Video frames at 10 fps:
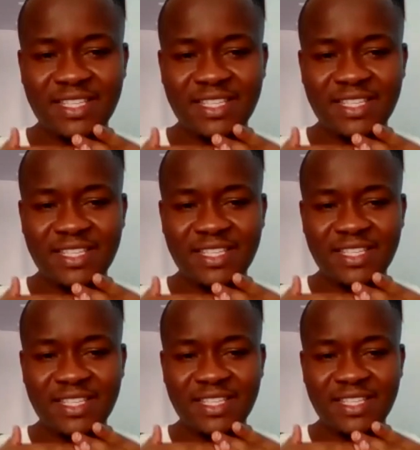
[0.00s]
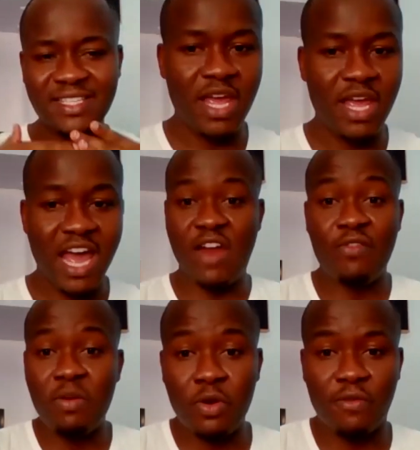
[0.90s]
about Wakanda Inu. And
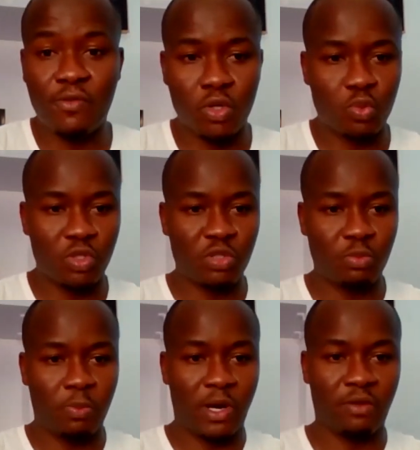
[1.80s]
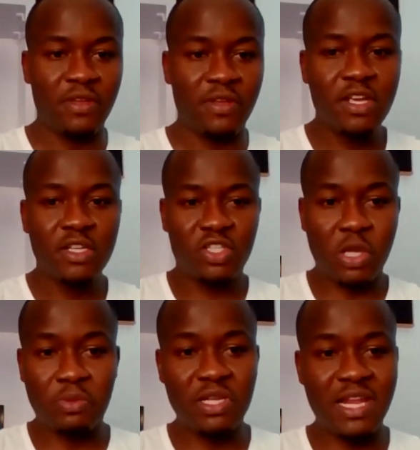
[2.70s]
everybody, of course, wants to be part of
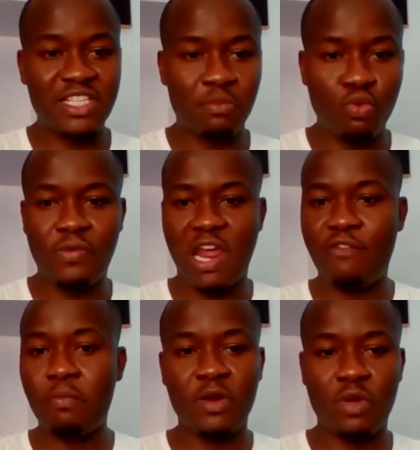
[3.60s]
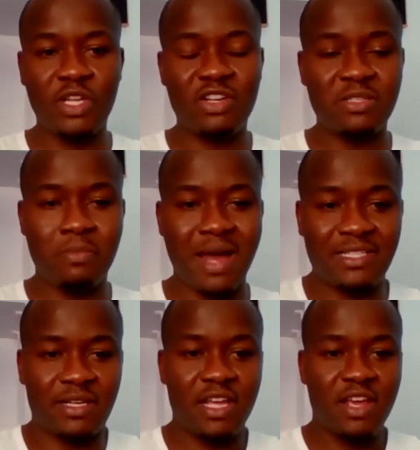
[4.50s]
something that is moving. Everybody wants, it doesn't
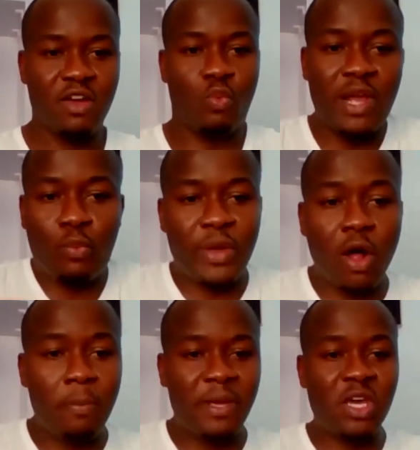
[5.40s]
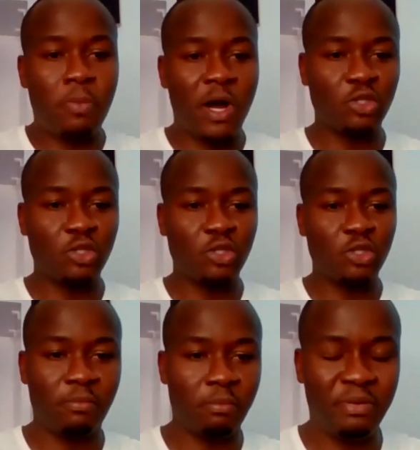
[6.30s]
matter. We all became part of
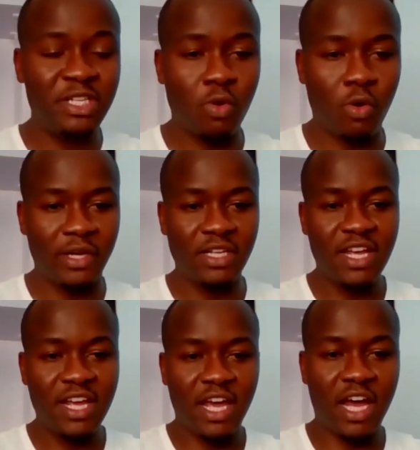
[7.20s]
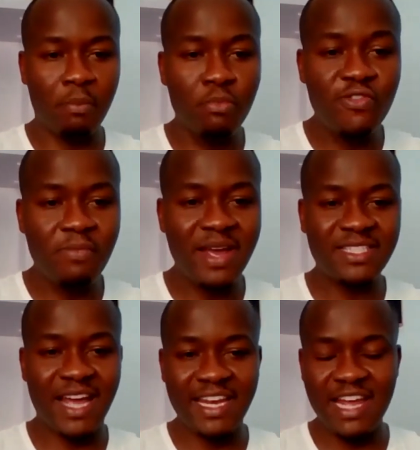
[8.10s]
Bitcoin
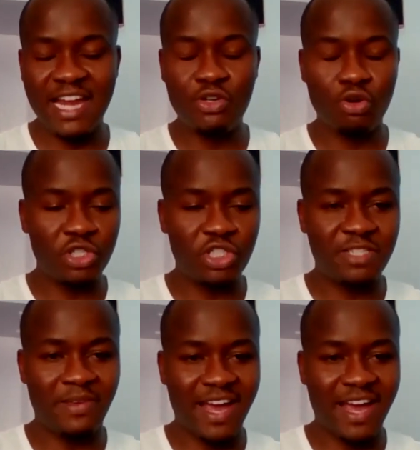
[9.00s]
movement and the ideologies